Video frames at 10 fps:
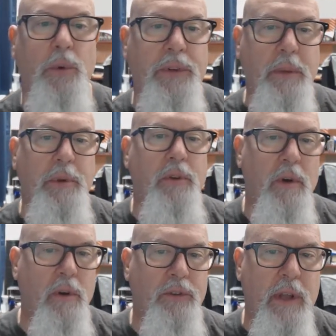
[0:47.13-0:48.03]
will deepen
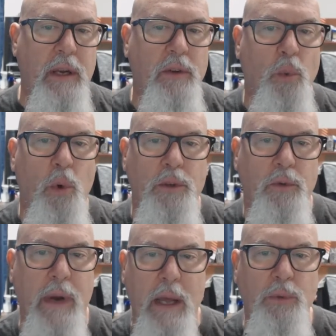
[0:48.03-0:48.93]
your understanding of the world
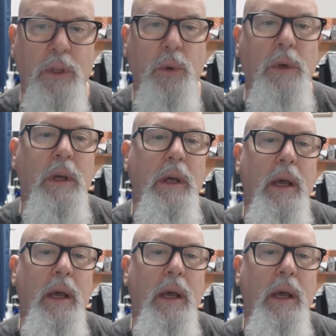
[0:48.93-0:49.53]
around you